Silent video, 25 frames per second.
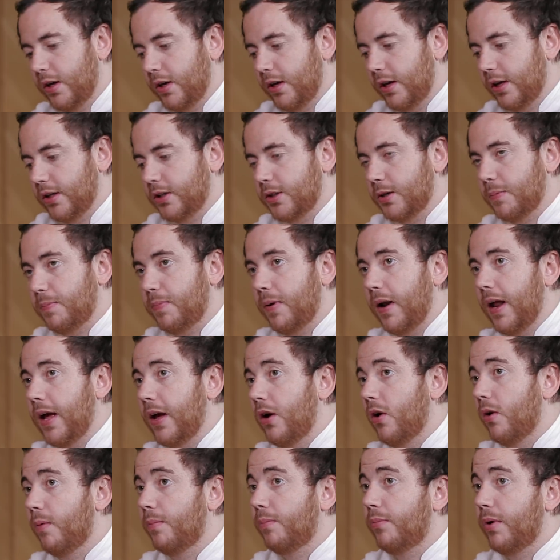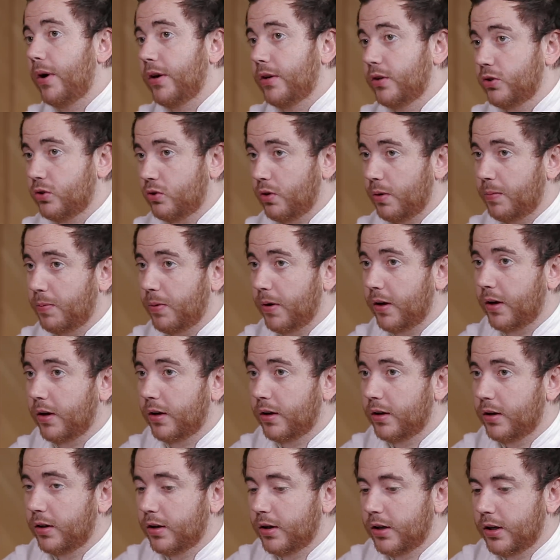it's a play on bread and dripping.
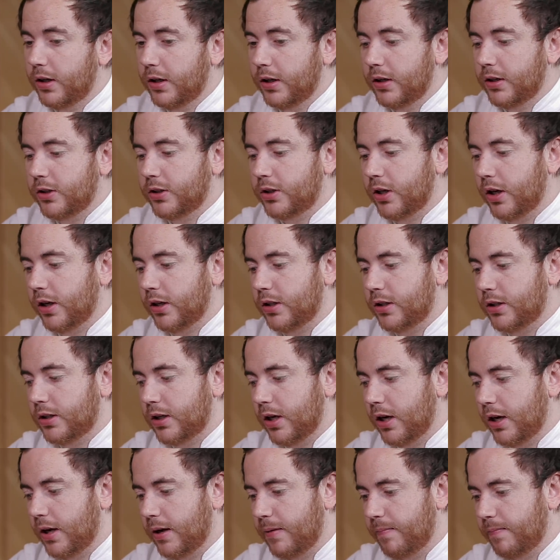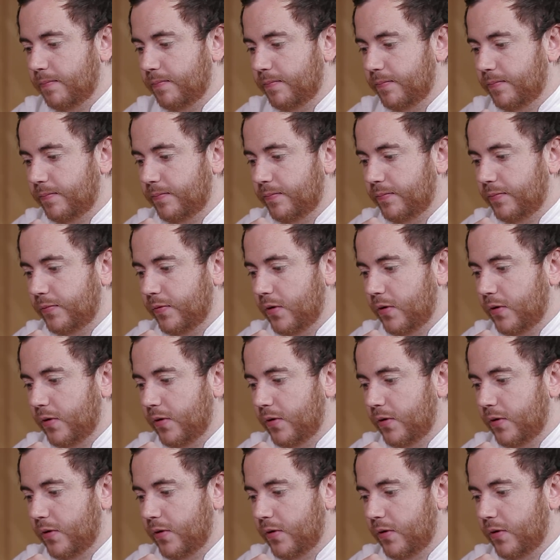So it's um,